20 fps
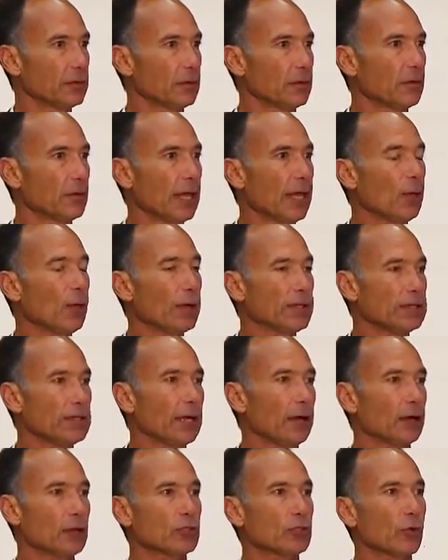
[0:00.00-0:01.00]
Okay, what
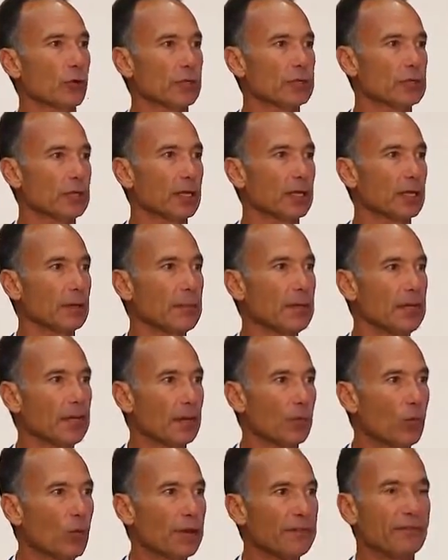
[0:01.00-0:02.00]
territory is it going to be
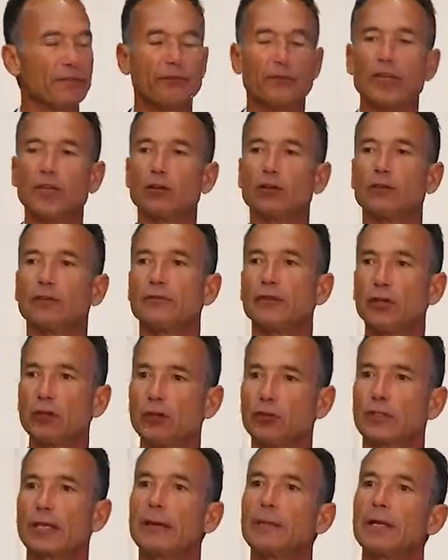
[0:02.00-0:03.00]
in? What field of
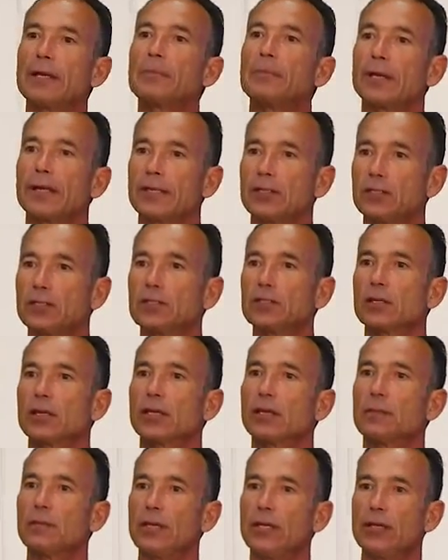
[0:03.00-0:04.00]
use? How many places can
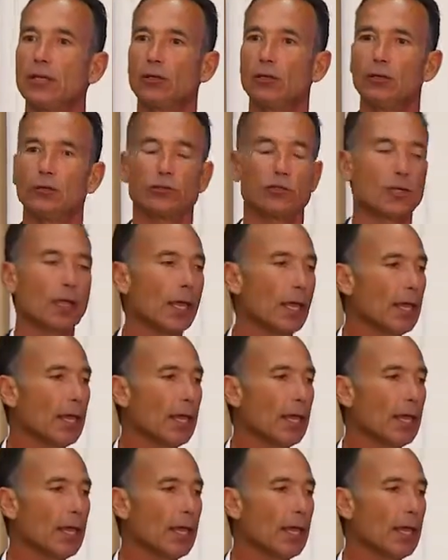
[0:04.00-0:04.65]
it be used?